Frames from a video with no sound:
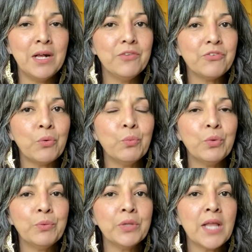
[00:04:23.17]
So
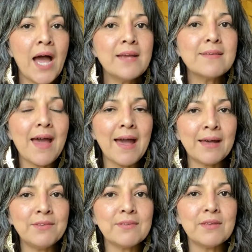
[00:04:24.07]
we would like to
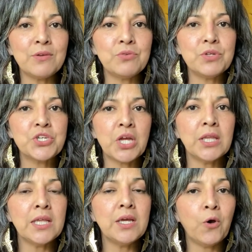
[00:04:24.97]
ask you to gently